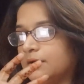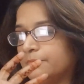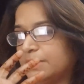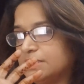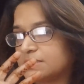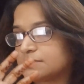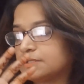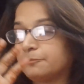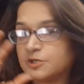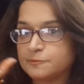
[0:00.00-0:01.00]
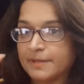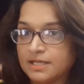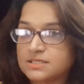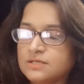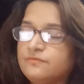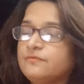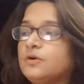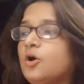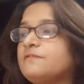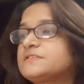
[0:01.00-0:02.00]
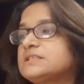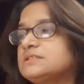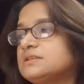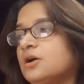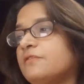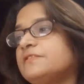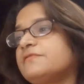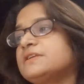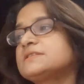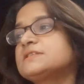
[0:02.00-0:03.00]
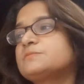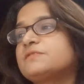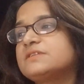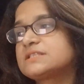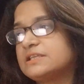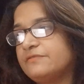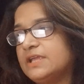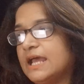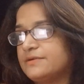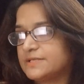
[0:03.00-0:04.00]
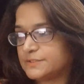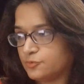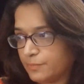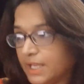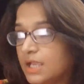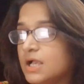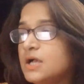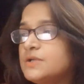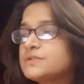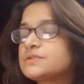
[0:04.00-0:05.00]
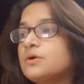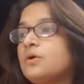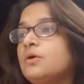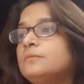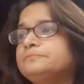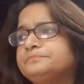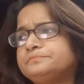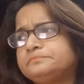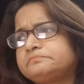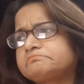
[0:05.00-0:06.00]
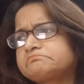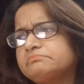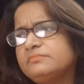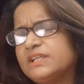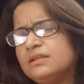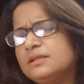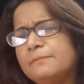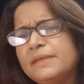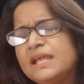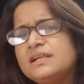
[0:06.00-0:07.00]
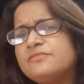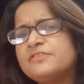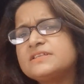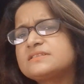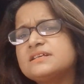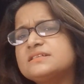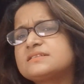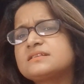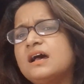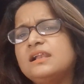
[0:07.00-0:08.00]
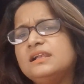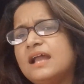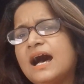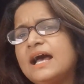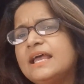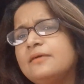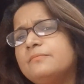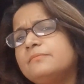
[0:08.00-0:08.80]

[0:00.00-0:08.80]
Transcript: Means the perspective of differences between CV and resume. So the main differences lie